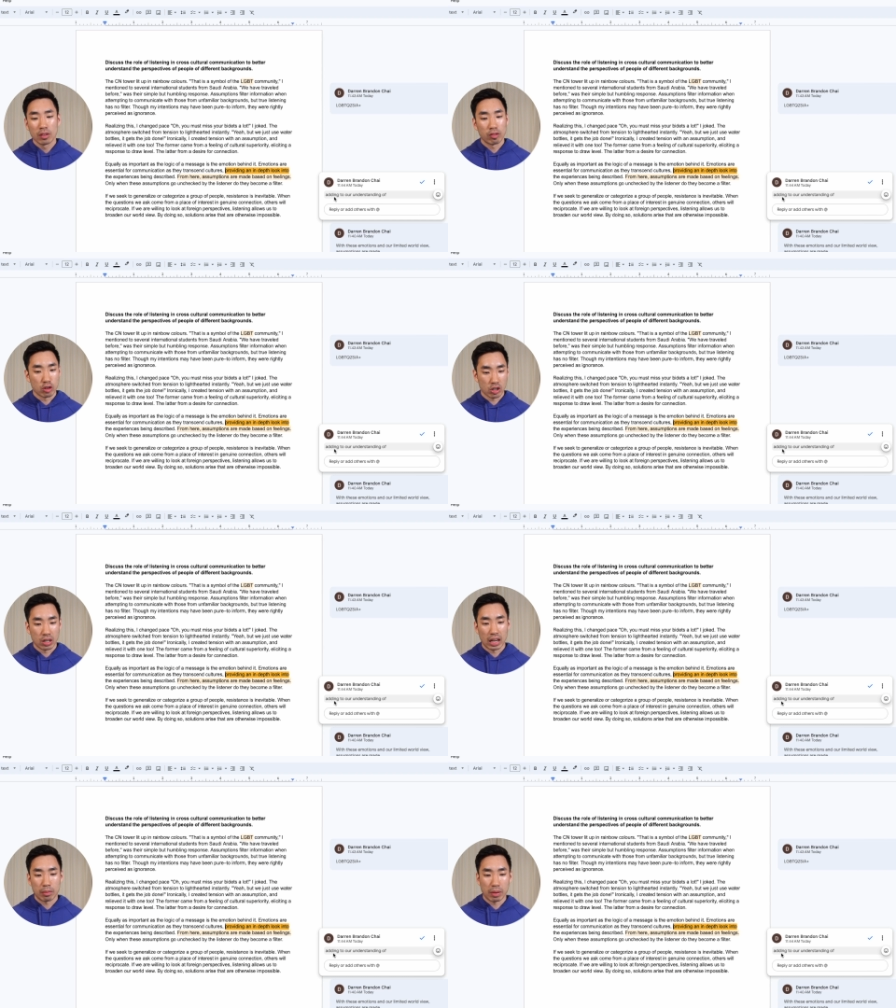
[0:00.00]
future
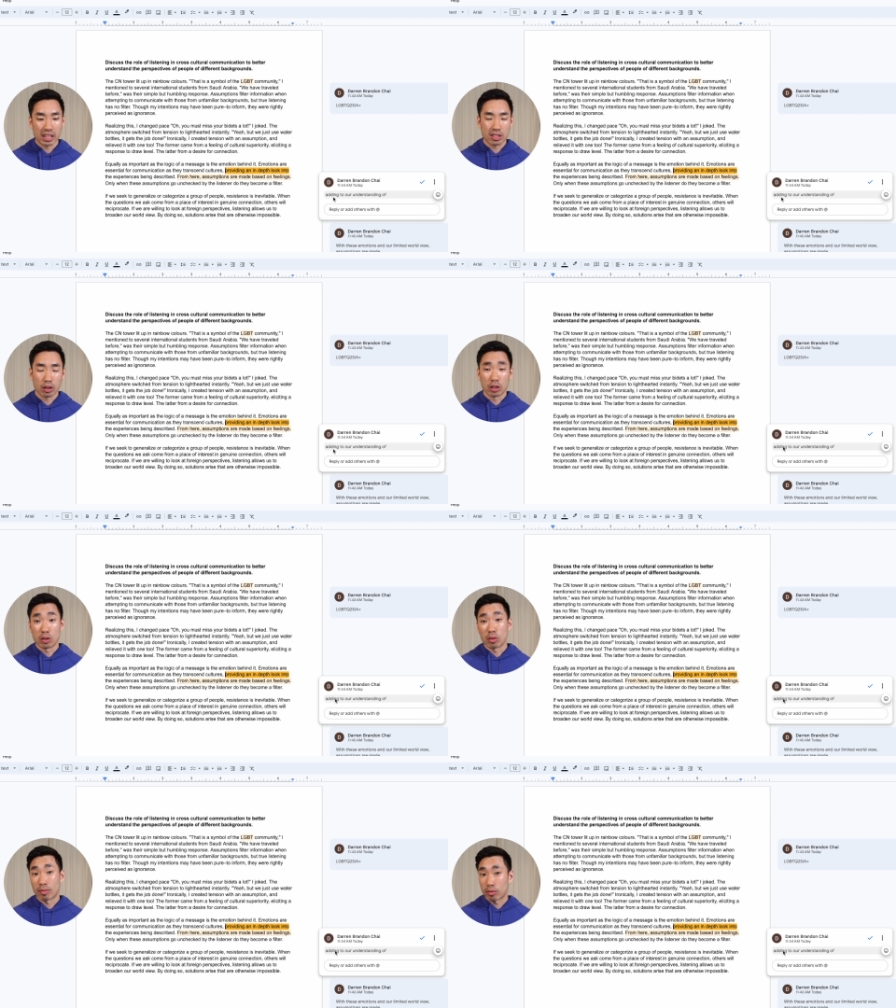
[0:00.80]
date based on
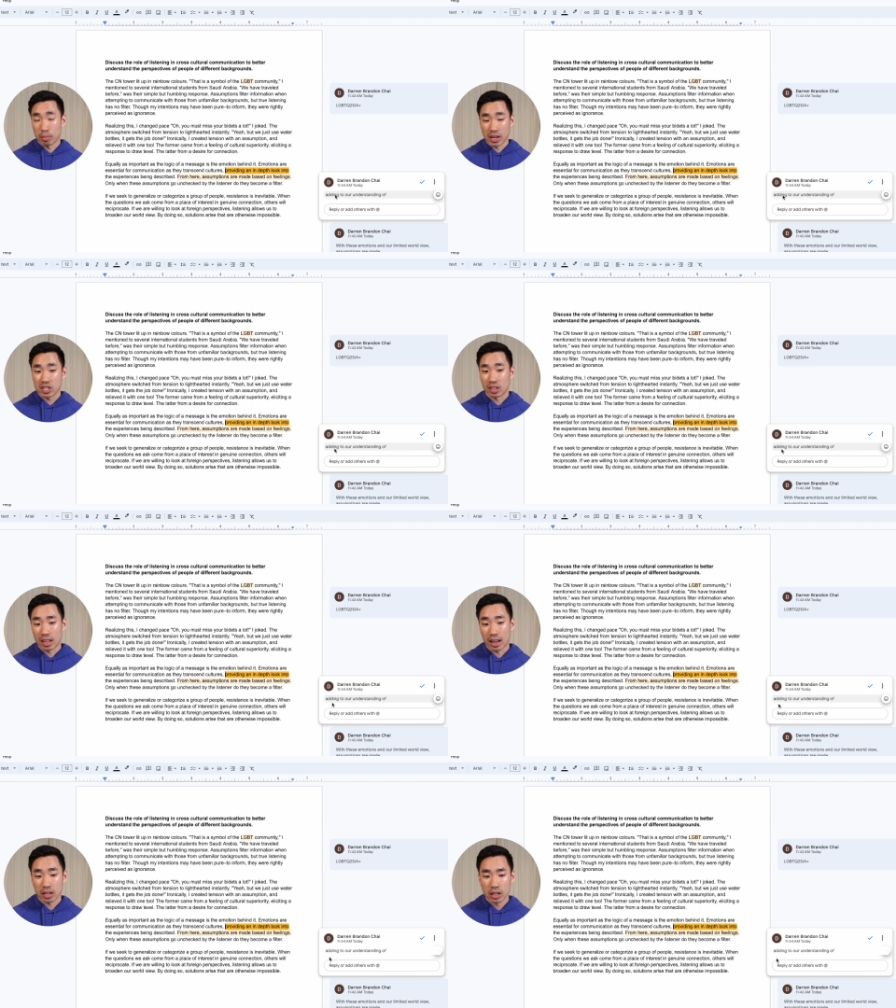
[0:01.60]
new information
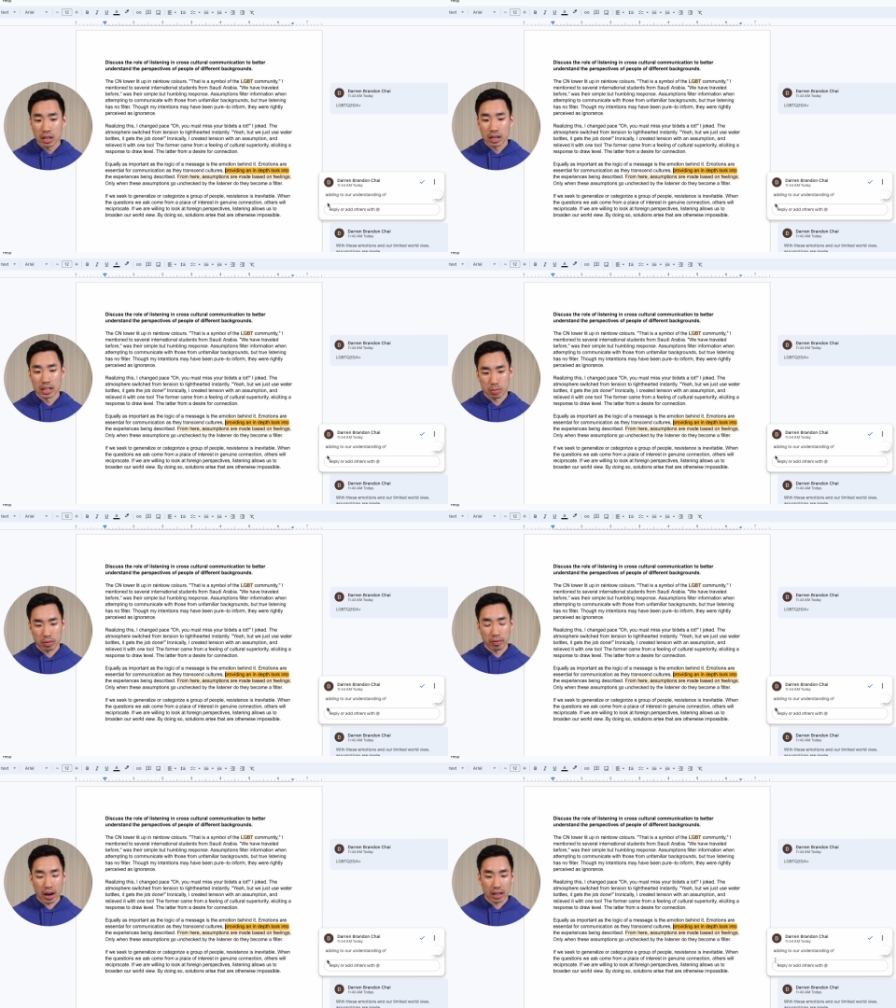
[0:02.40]
that is
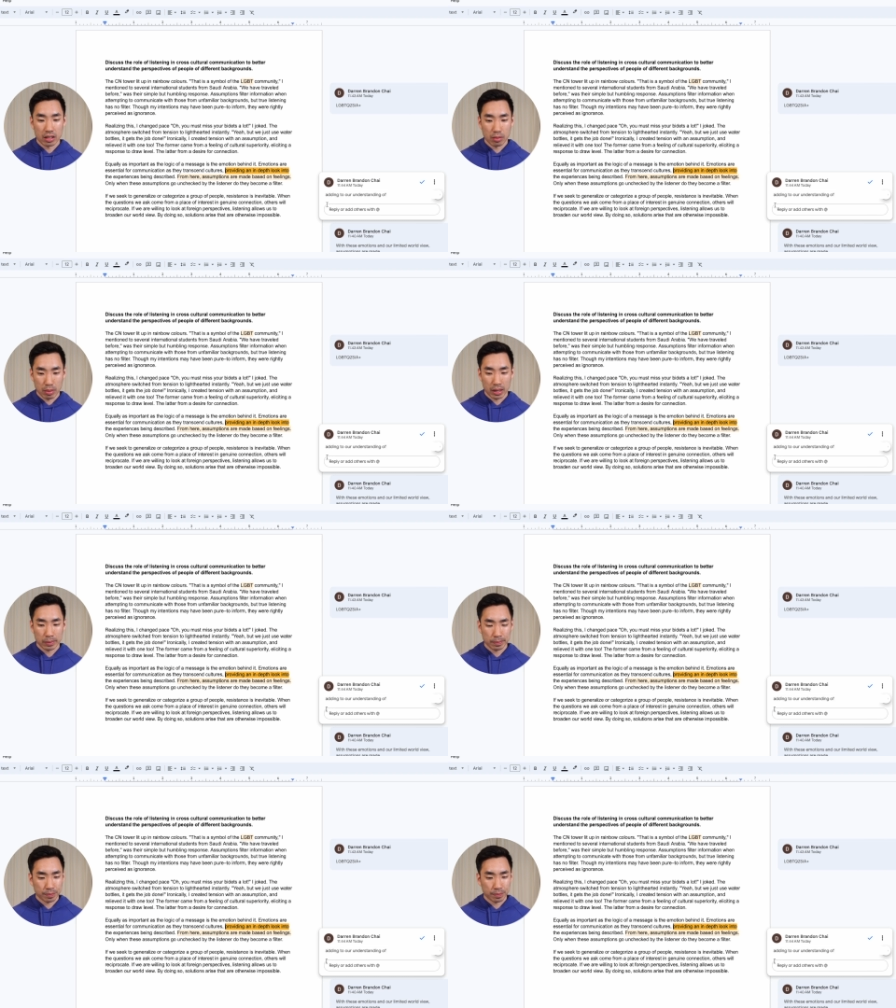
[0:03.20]
provided to me.